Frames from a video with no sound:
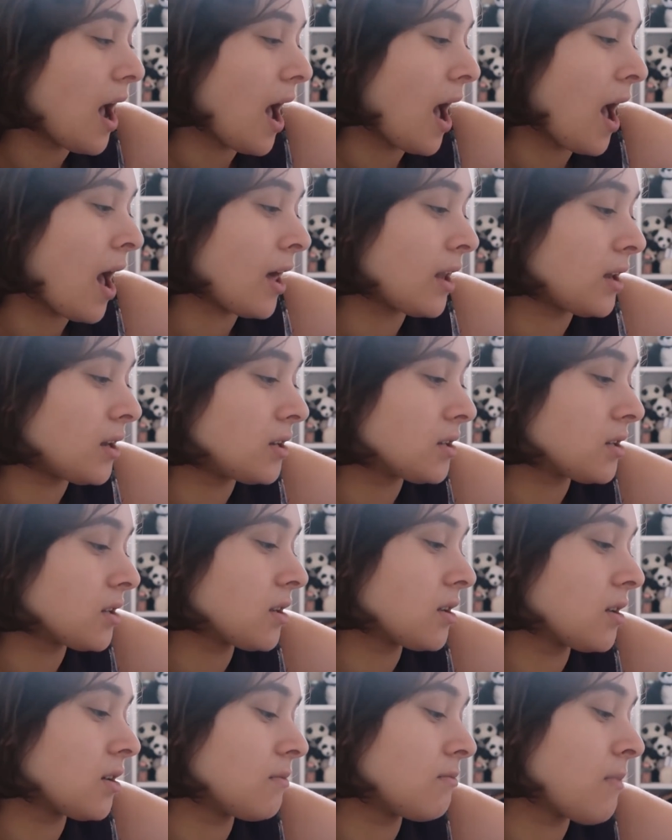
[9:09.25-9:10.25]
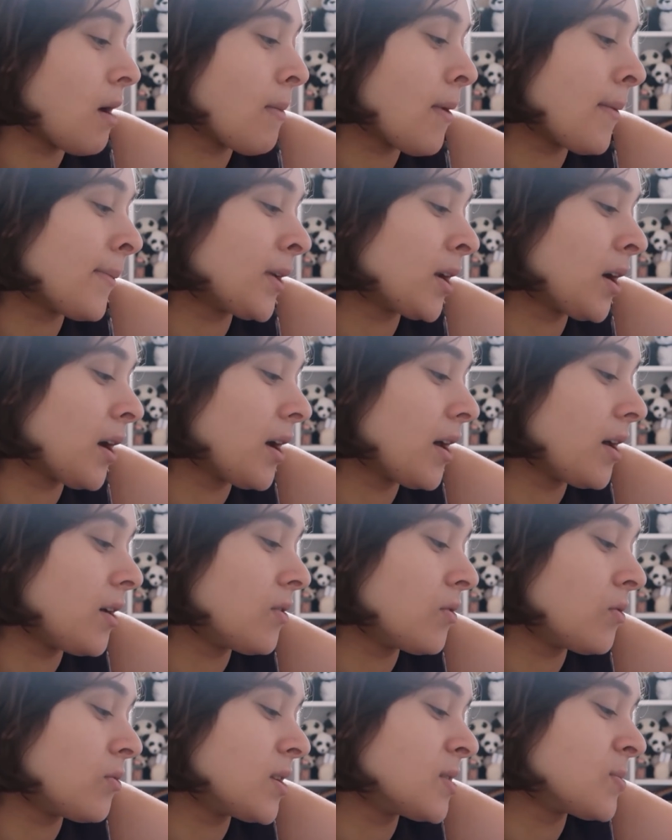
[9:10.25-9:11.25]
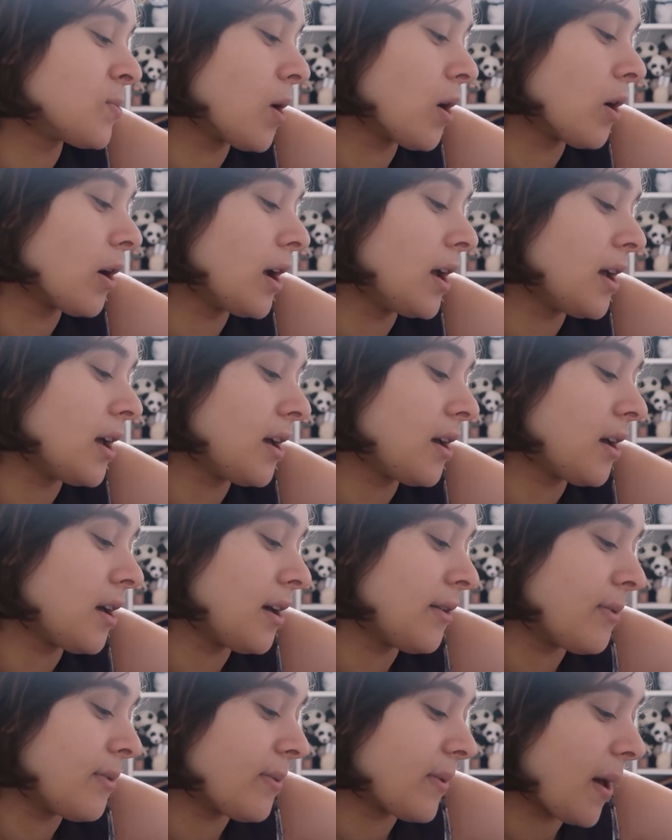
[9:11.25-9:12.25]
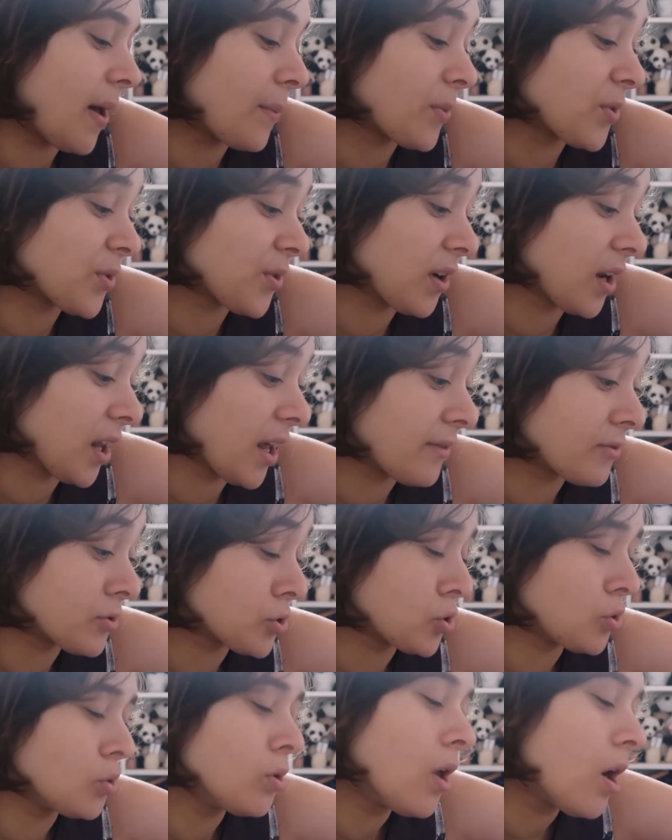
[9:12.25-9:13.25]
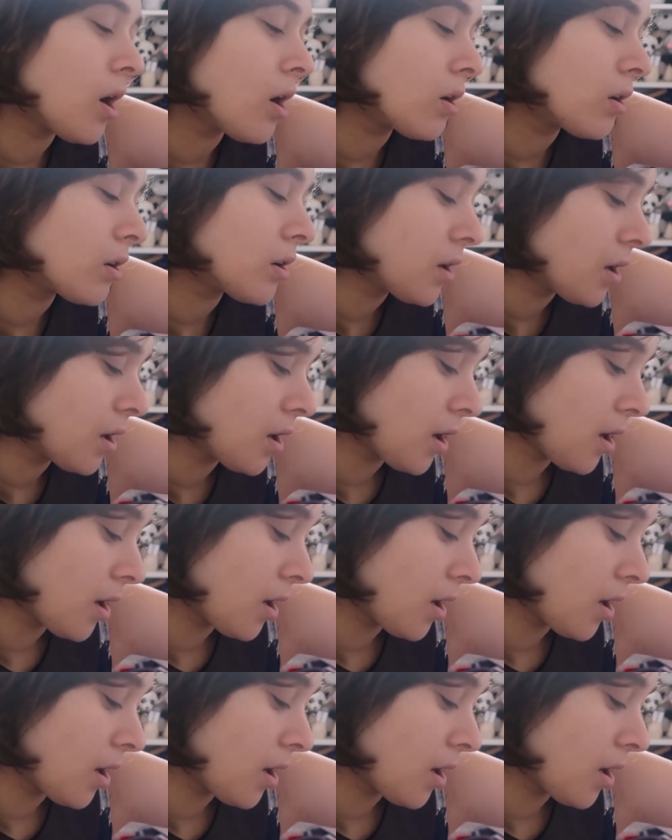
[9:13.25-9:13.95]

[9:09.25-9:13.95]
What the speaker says: And my mum and I always worry if we've kept her alive too long.